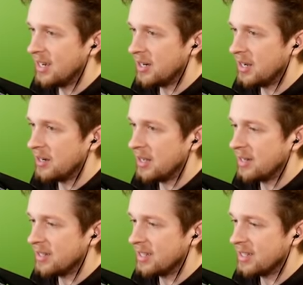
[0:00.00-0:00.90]
all, all
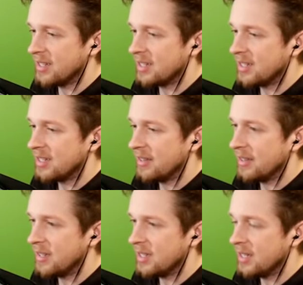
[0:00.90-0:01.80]
right.
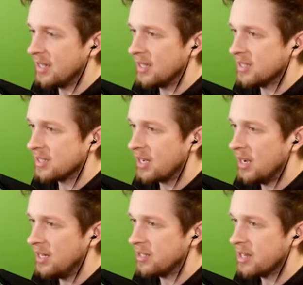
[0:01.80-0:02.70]
Yeah, it's
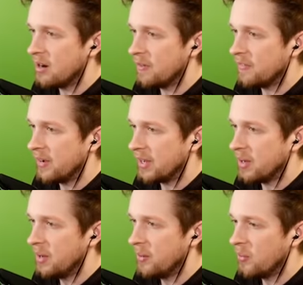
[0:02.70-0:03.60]
kind of terrifying. It, it